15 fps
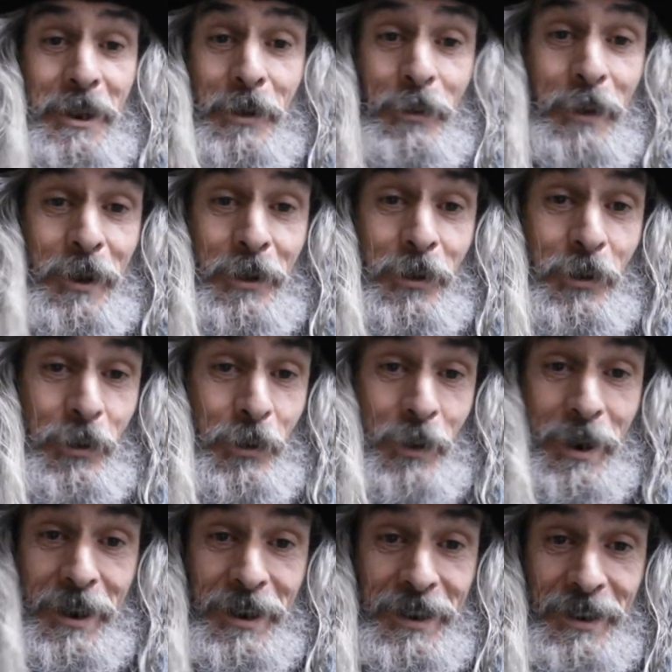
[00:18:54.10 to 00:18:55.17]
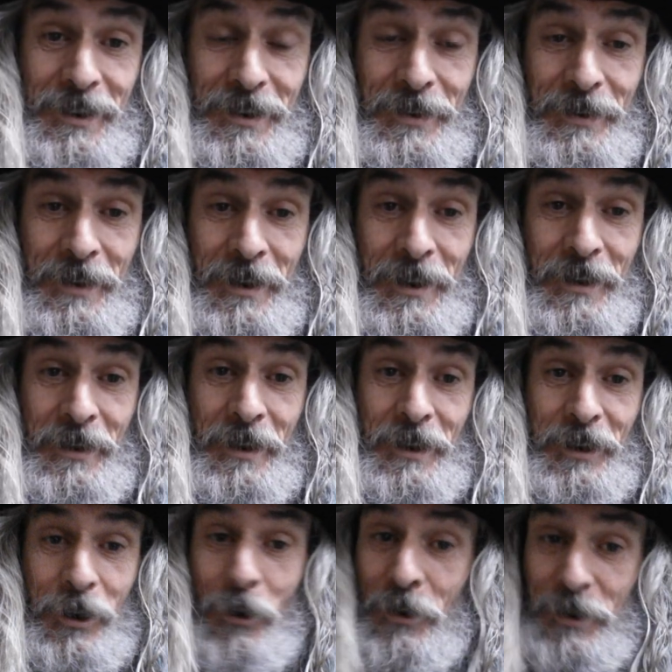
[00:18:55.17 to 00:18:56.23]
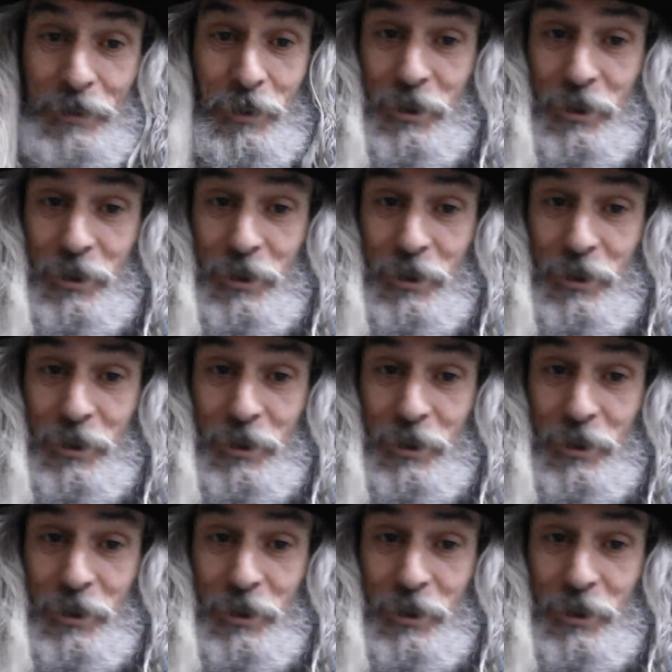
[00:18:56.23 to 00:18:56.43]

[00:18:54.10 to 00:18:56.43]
We're all God